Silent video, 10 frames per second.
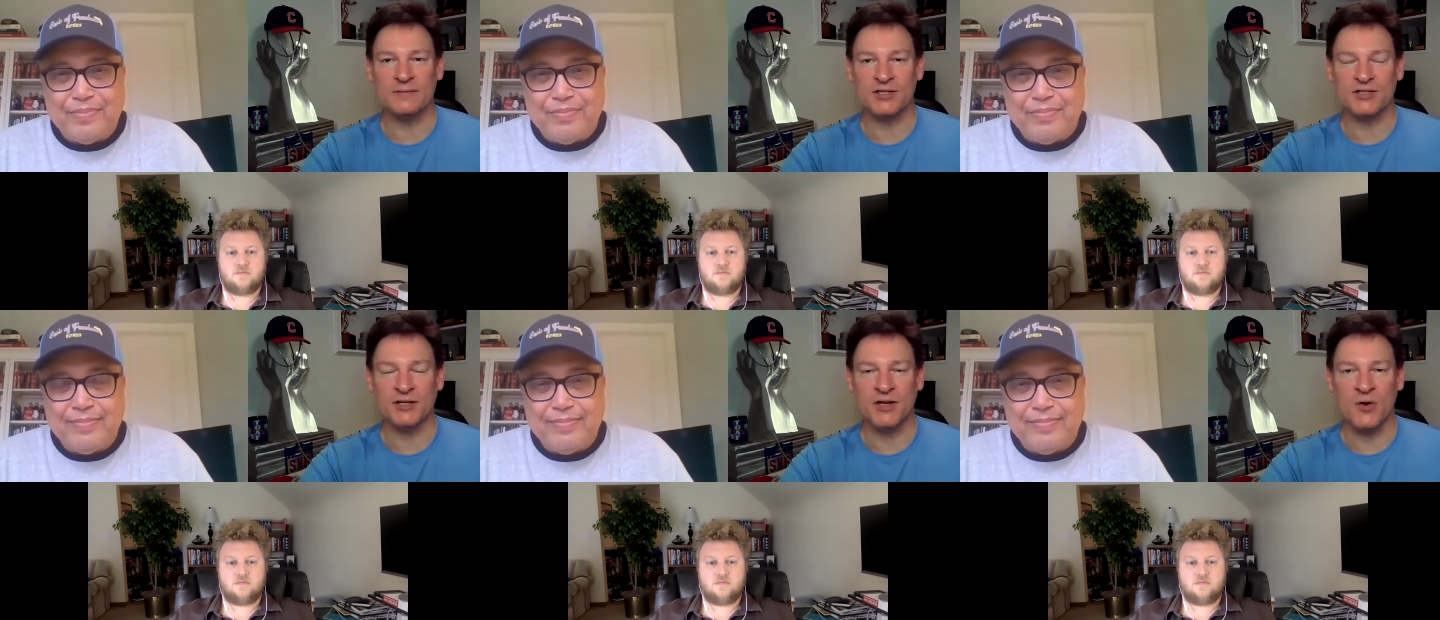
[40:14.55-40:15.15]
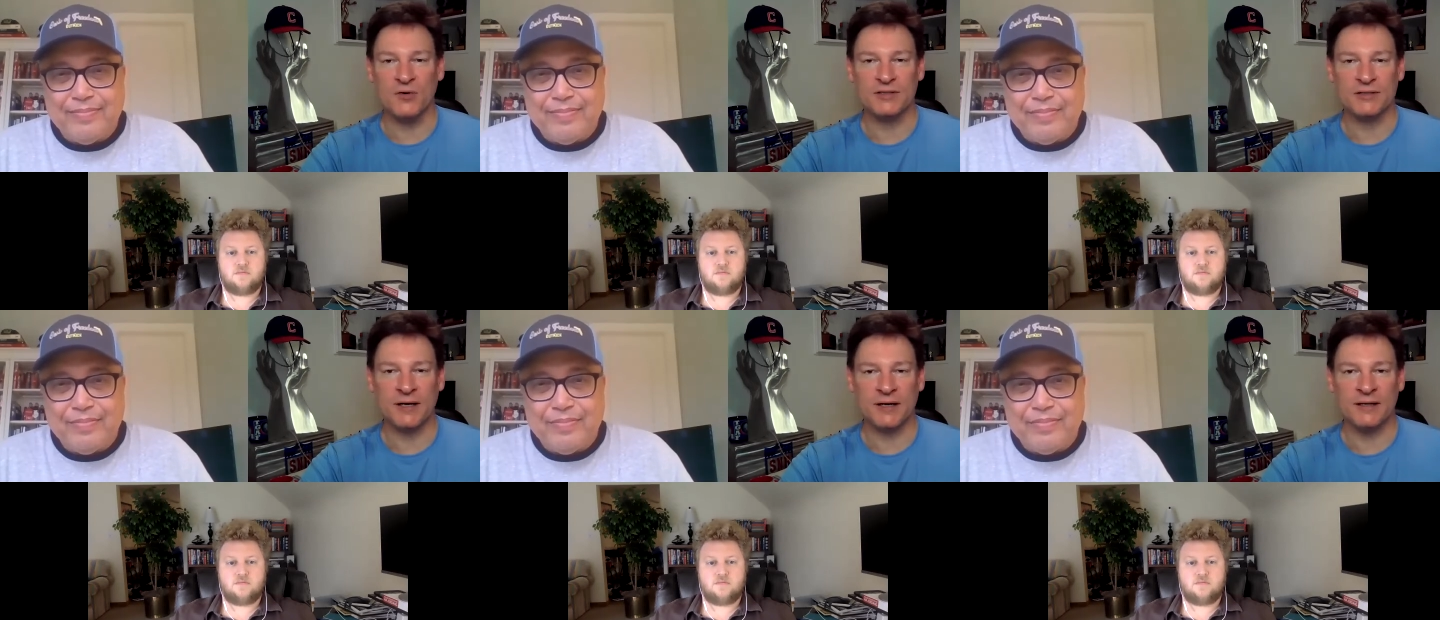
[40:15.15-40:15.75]
Speaker 1: just a note
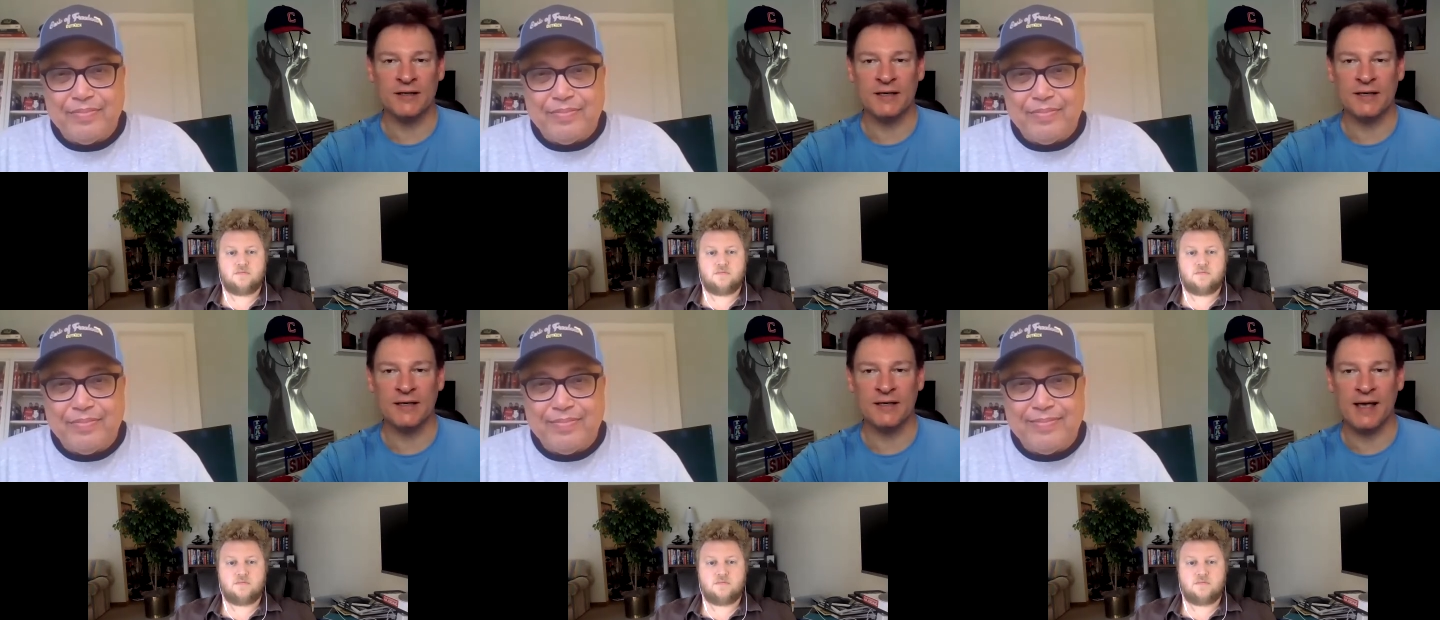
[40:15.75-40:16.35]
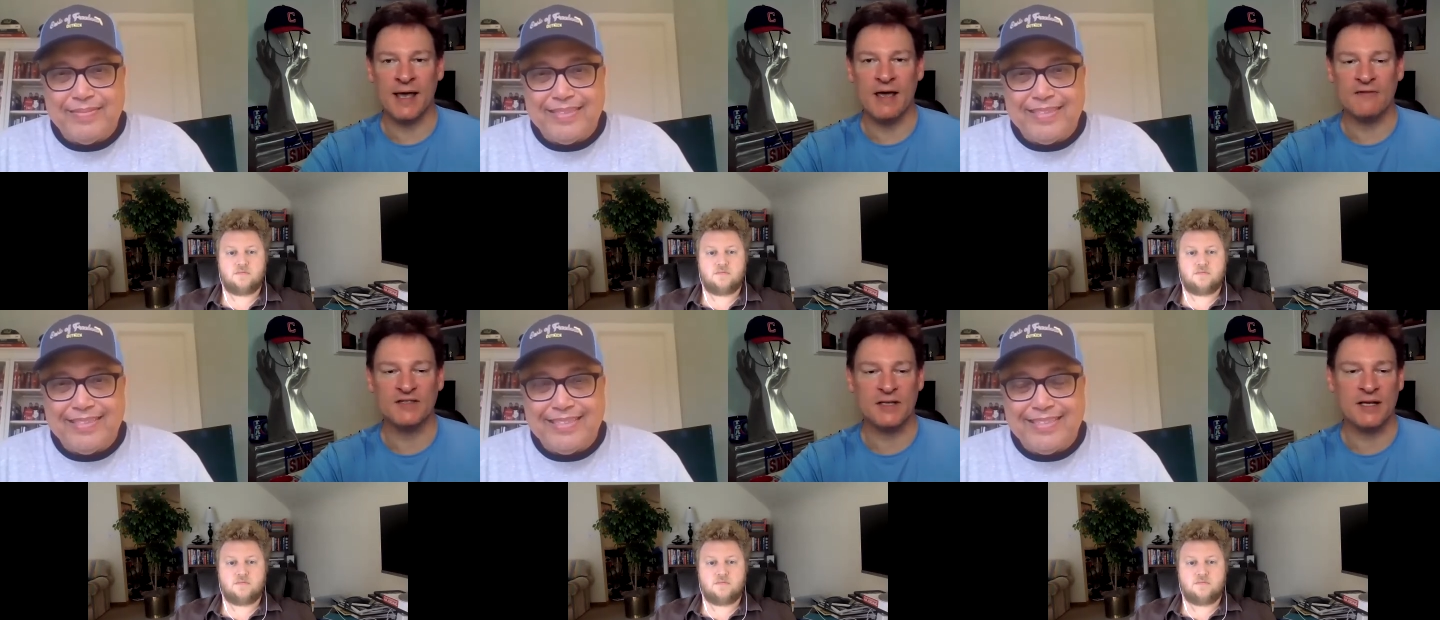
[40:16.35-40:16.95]
uh, in the
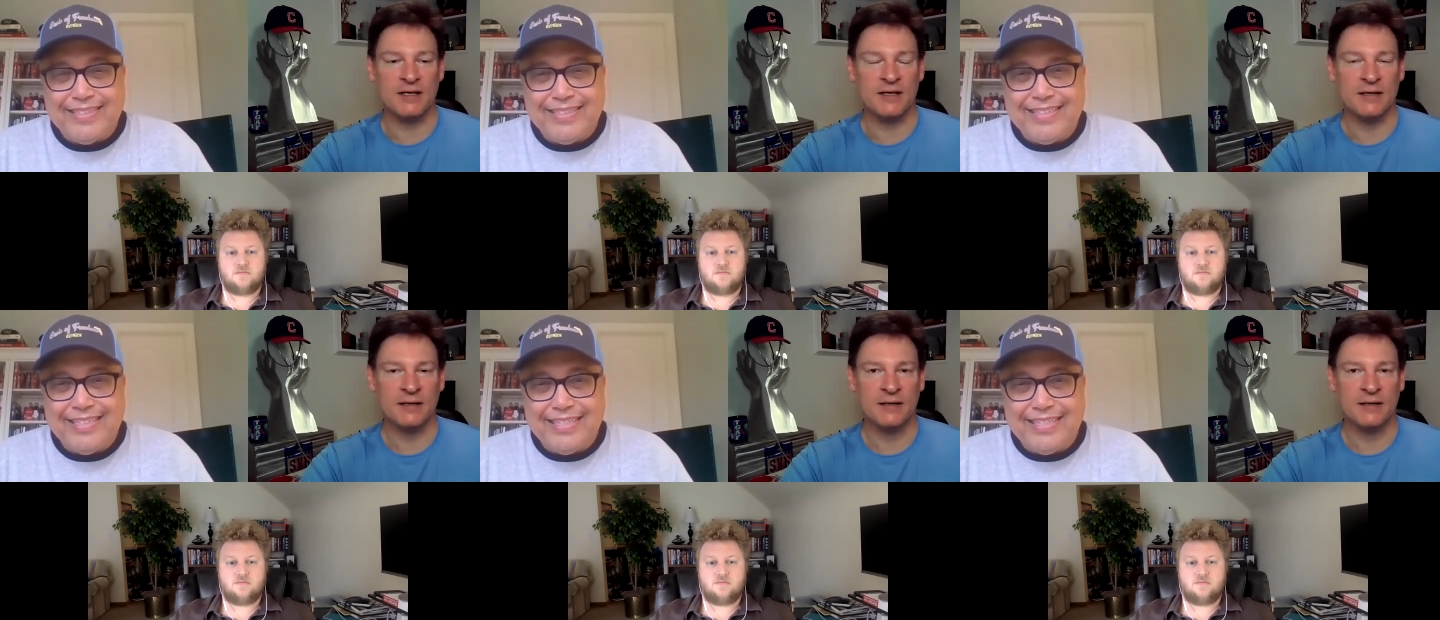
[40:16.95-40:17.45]
AFC,